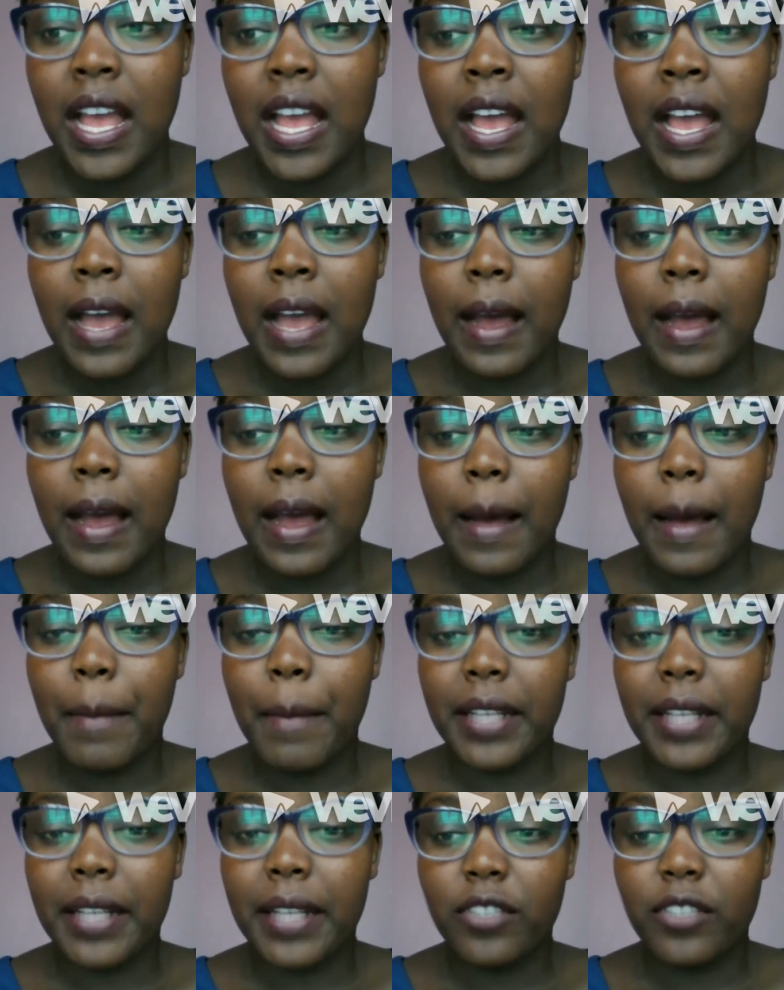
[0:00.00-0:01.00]

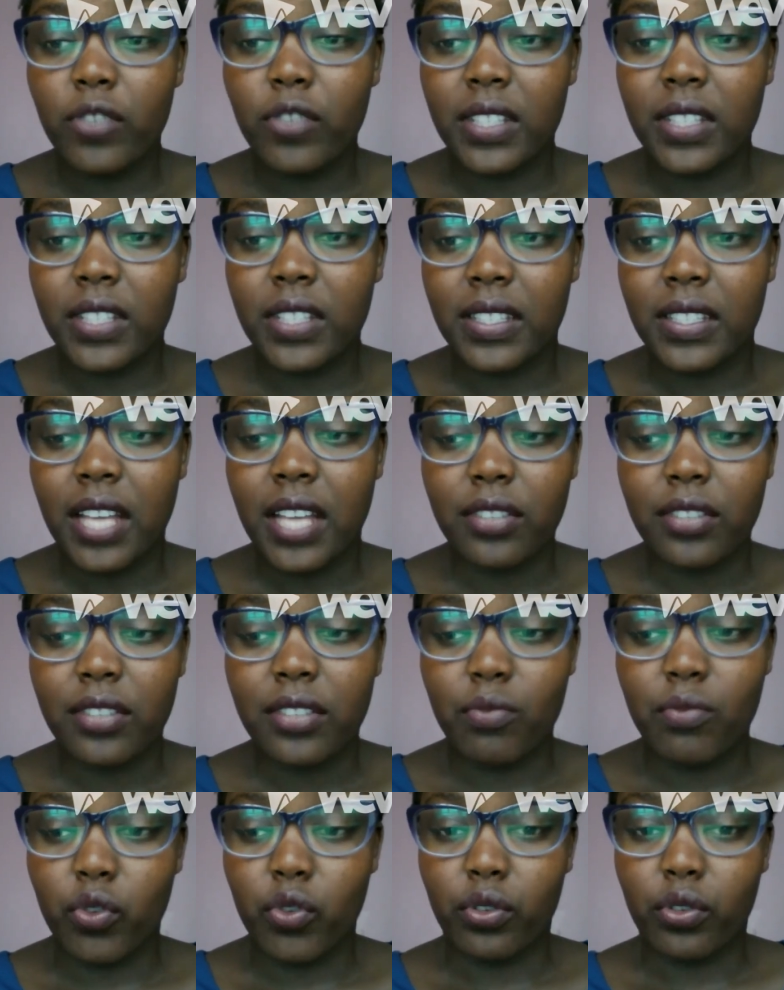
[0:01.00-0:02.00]
But nuisance has
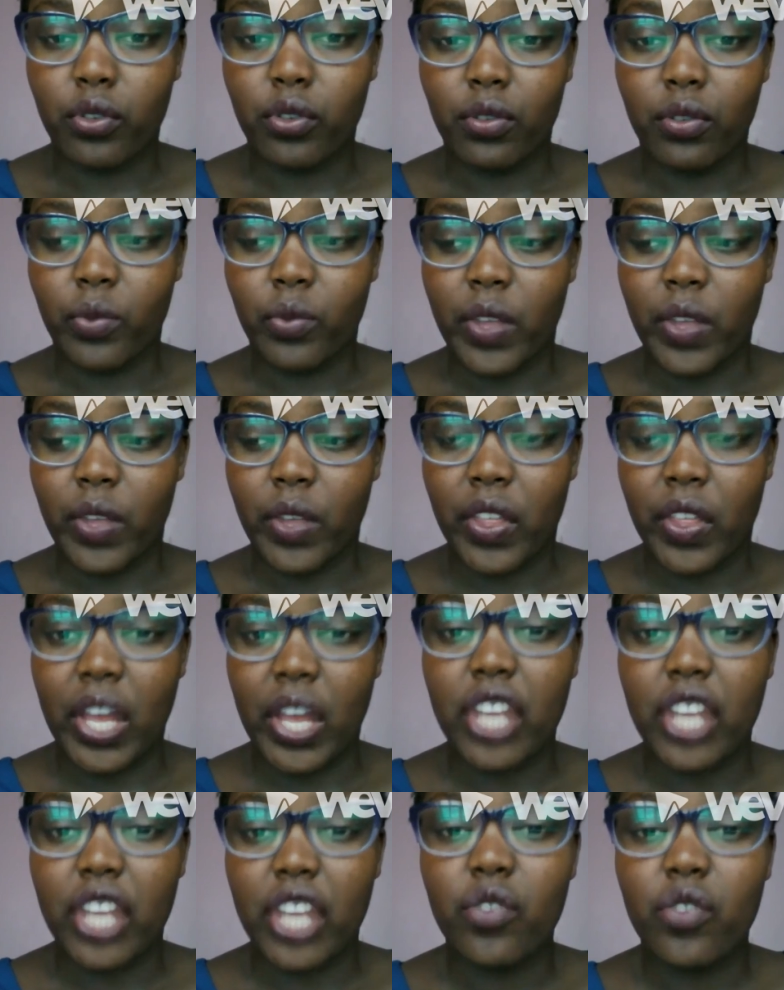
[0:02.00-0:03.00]
more to do with,
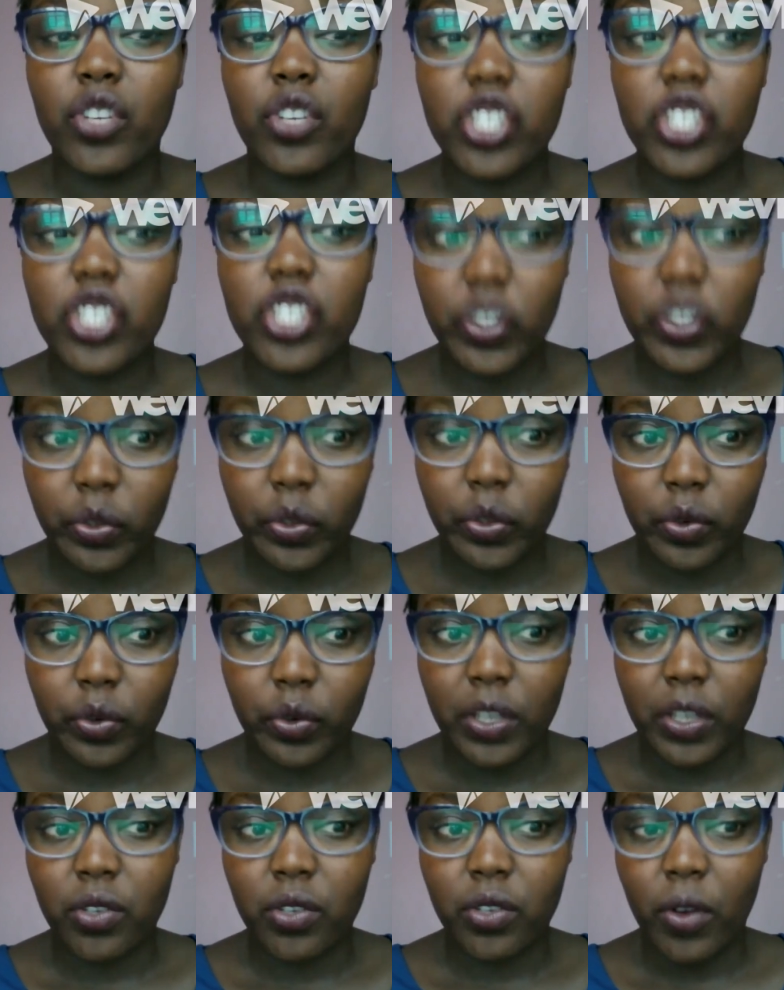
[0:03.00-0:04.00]
can you continue
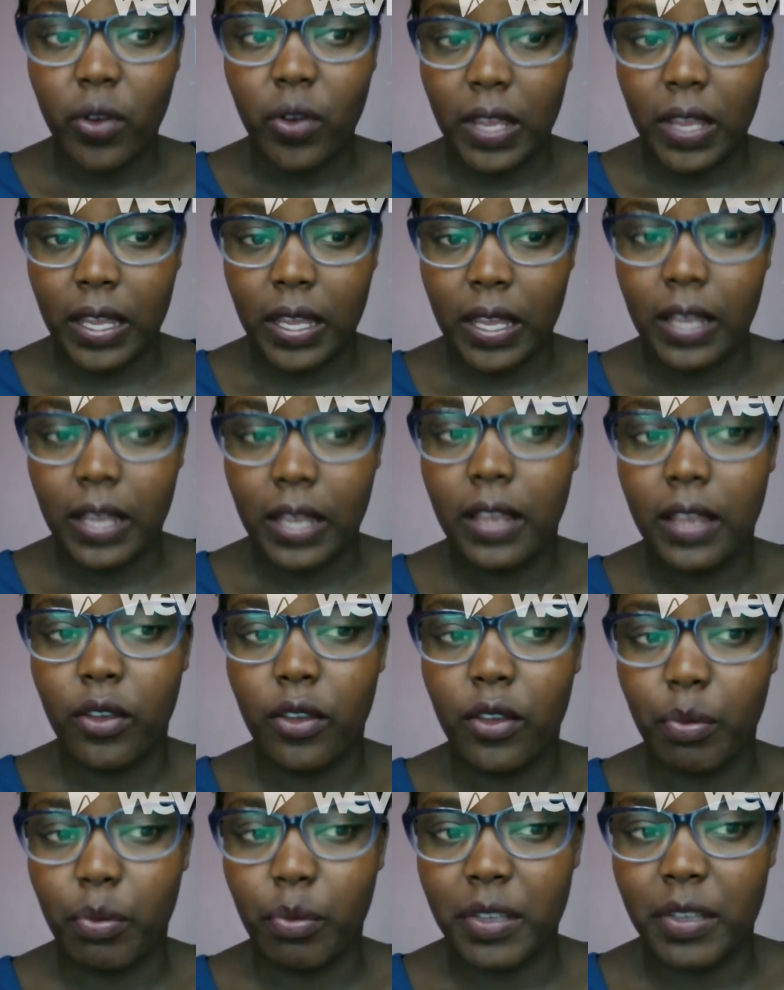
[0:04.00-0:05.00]
enjoying
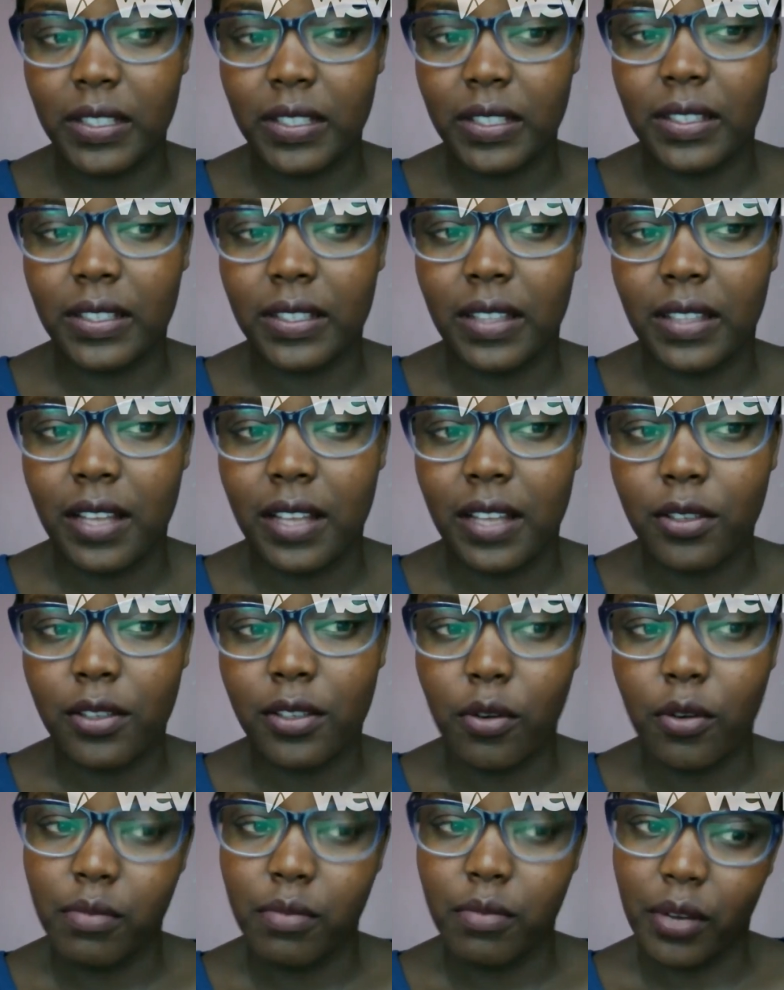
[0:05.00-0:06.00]
your presence in that
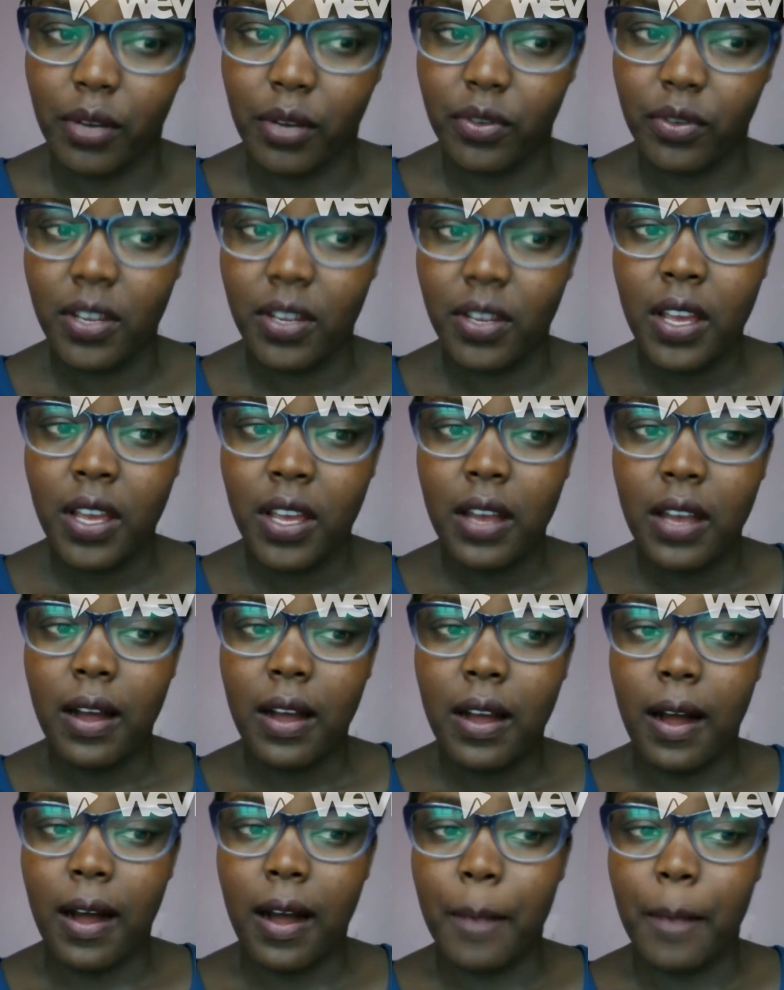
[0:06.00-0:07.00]
compound?
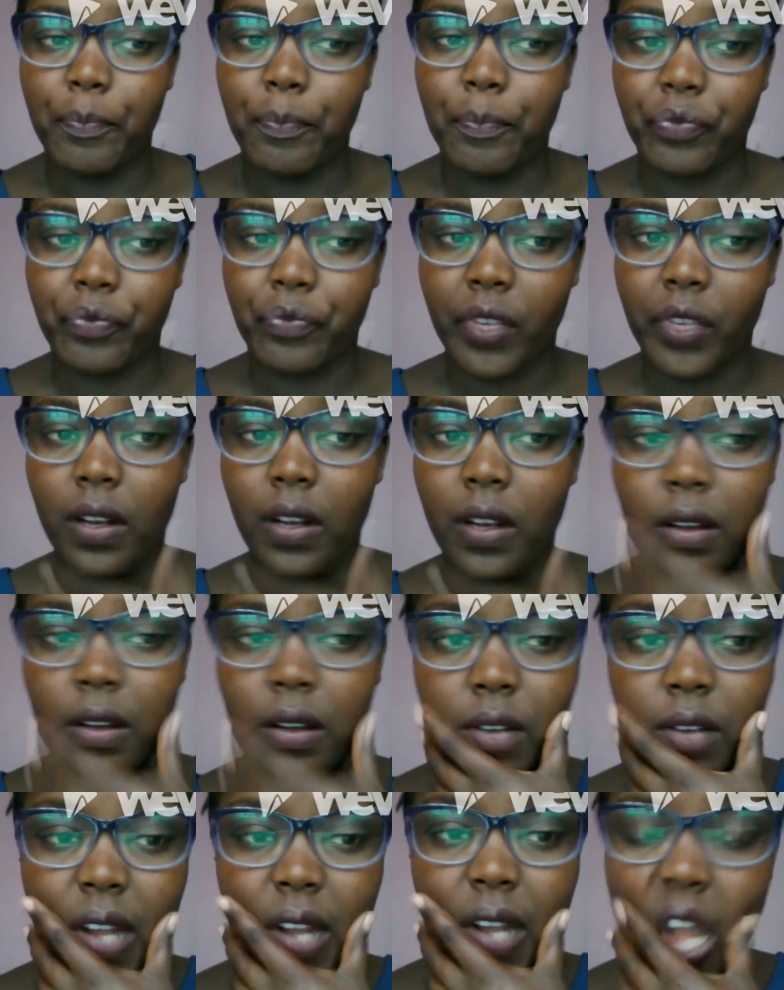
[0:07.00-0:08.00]

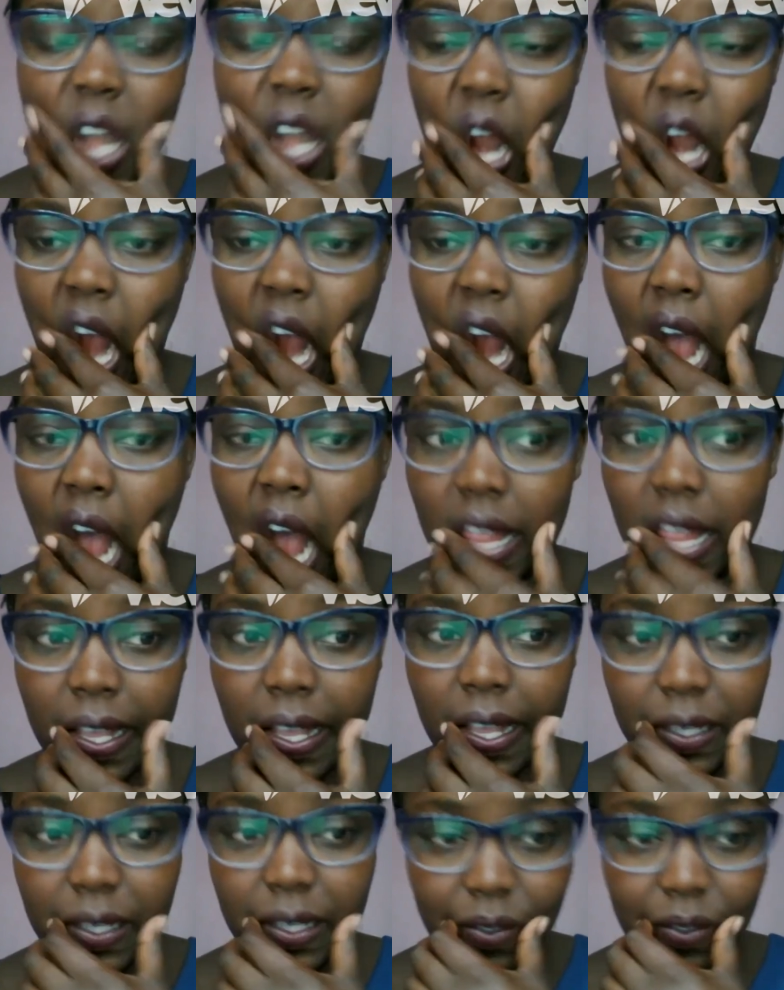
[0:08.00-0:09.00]
Look at the
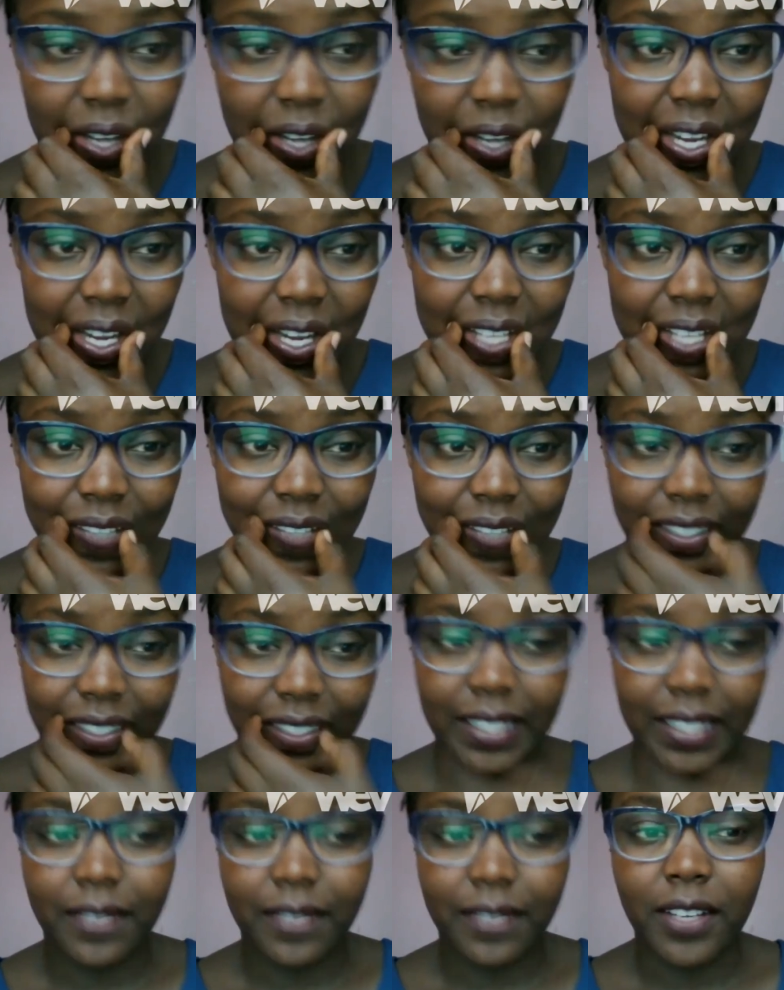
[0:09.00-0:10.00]
case of Rylance
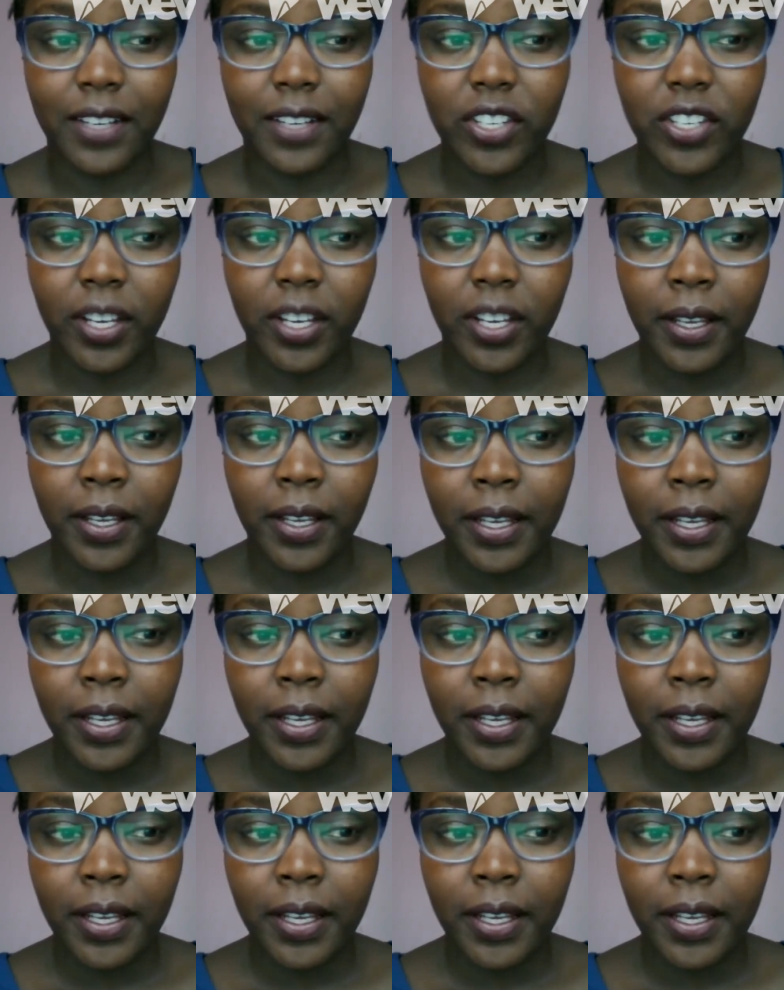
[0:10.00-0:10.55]
versus Fletcher.